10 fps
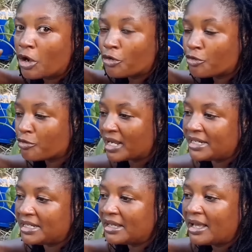
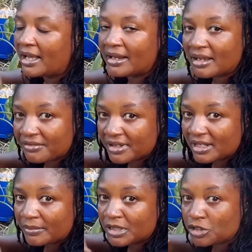ready and
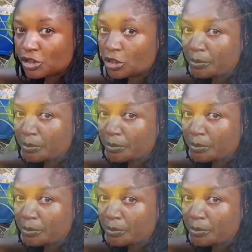available to your